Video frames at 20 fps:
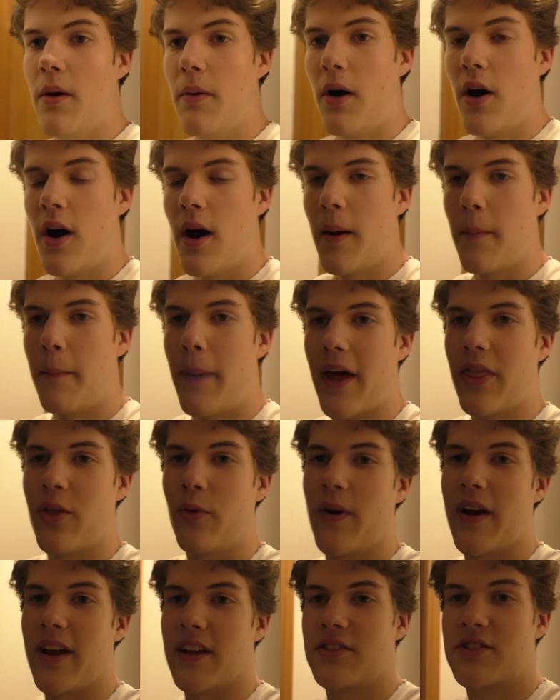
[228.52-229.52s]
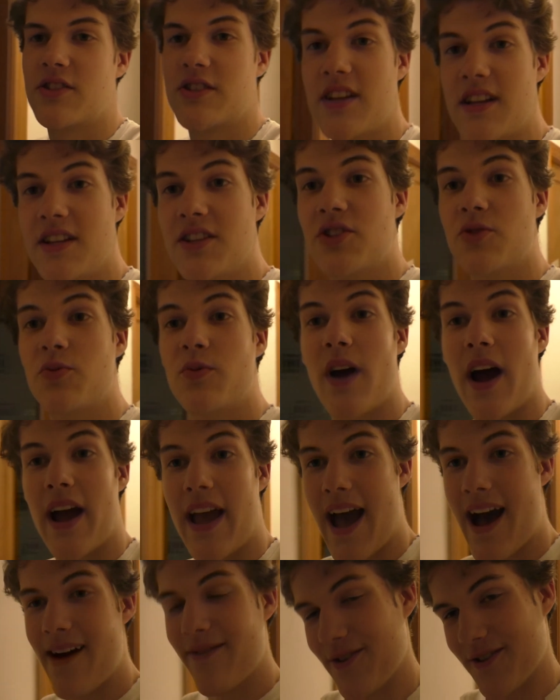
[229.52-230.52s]
By the way, since I
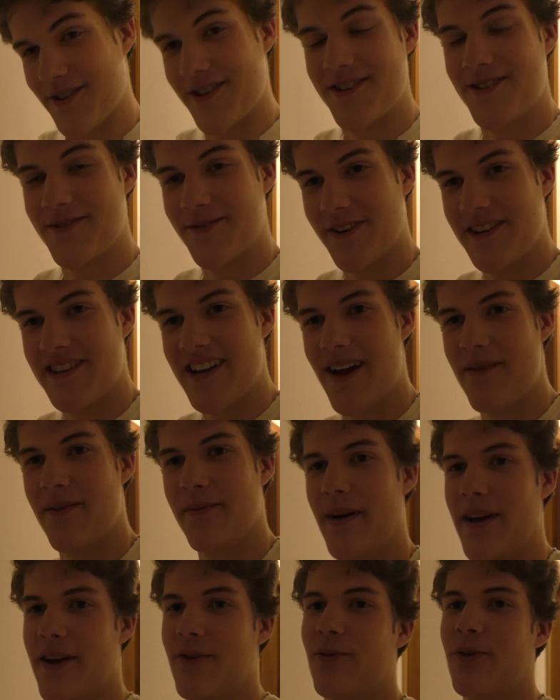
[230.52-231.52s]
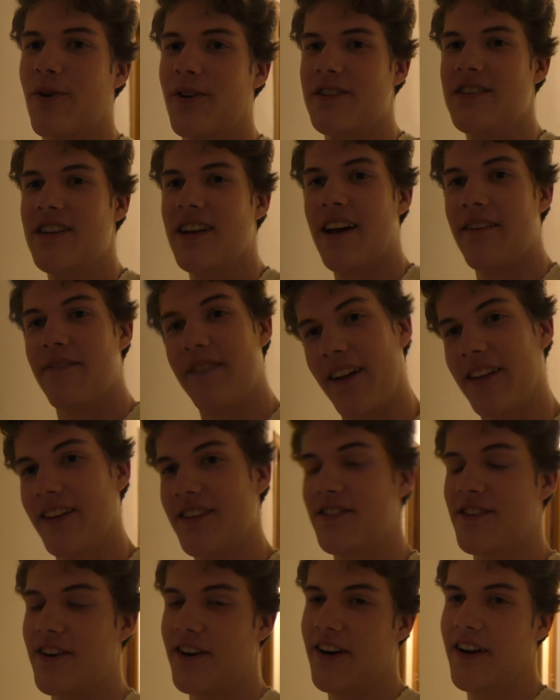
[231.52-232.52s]
have all this free time in my quarantine, I finally
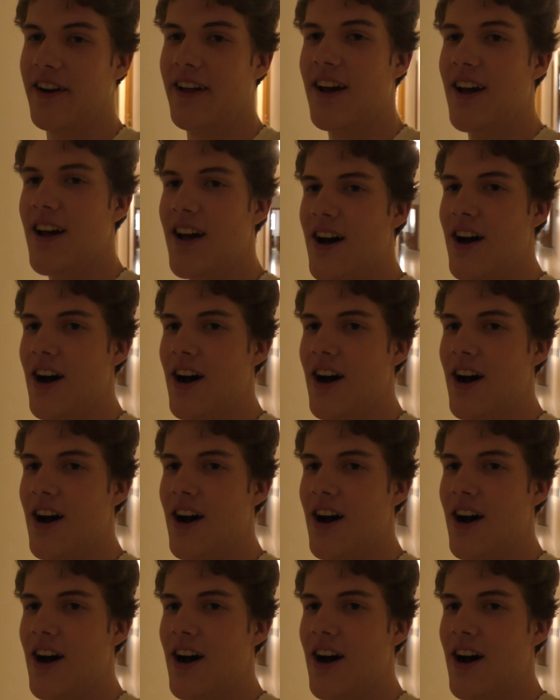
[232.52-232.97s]
started